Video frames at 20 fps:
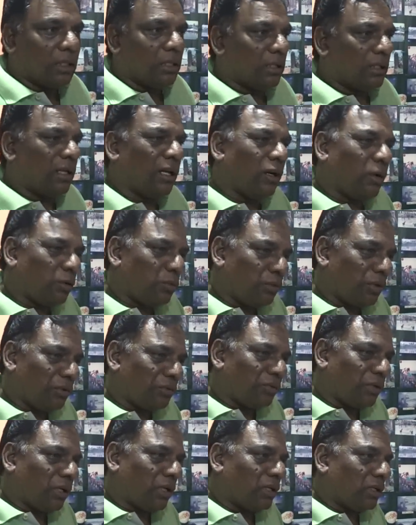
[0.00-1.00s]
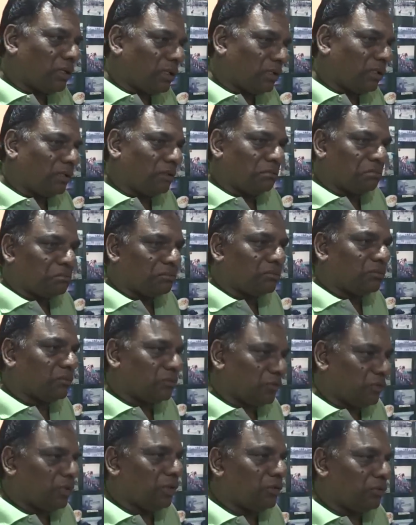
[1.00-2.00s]
Yeah. Now we've
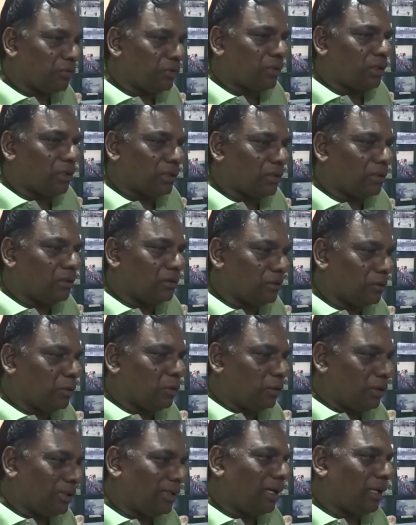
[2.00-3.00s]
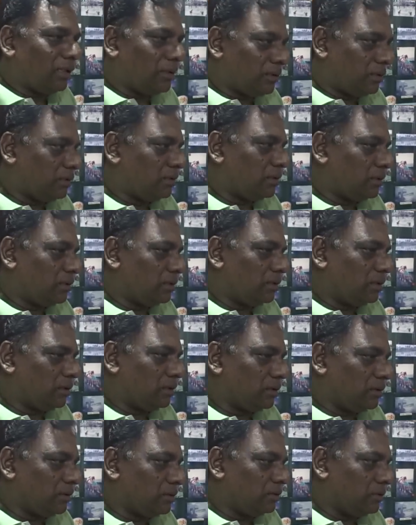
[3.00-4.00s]
lowered that
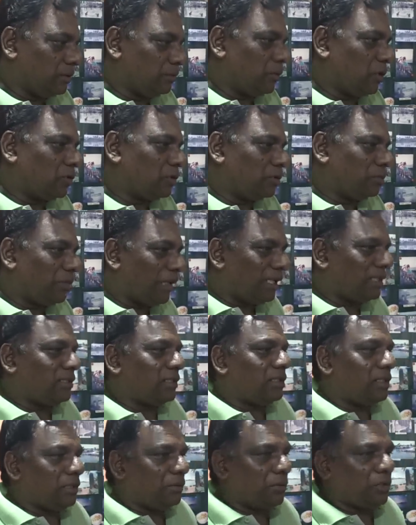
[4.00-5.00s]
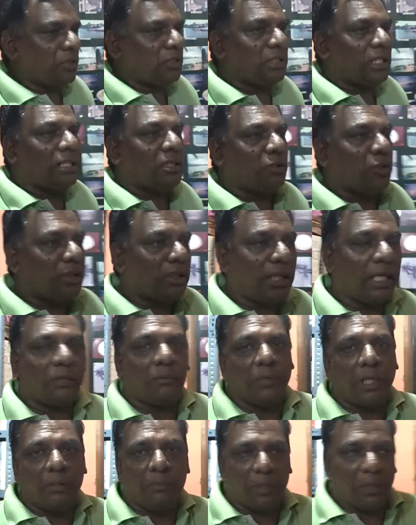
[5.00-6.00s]
amount, basically because there's not that
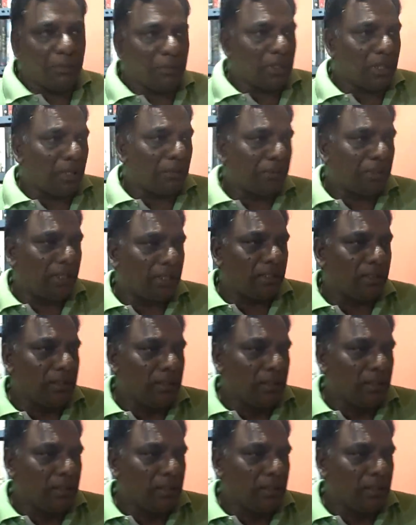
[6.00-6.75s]
many people coming in.